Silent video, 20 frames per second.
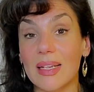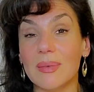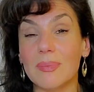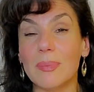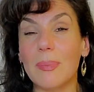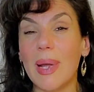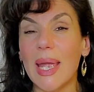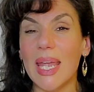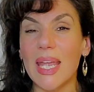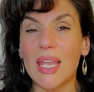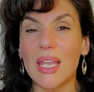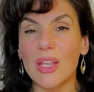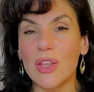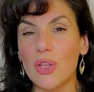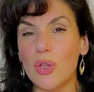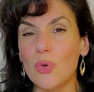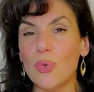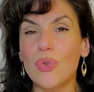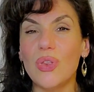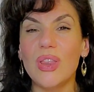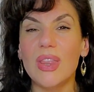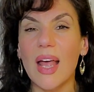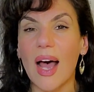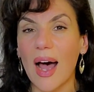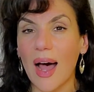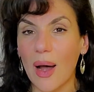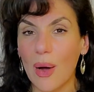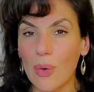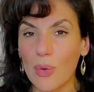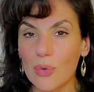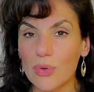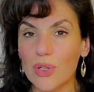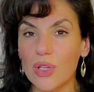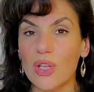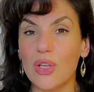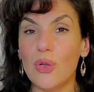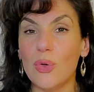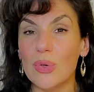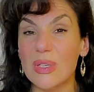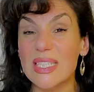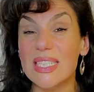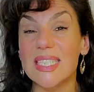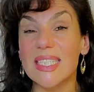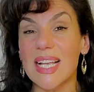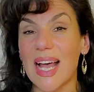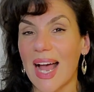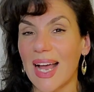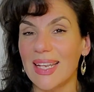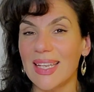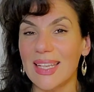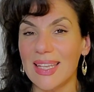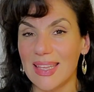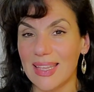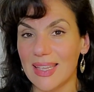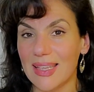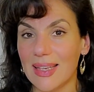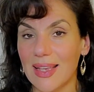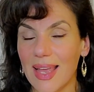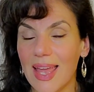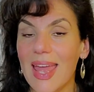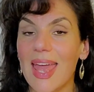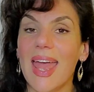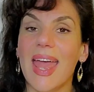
making you doubt your sanity.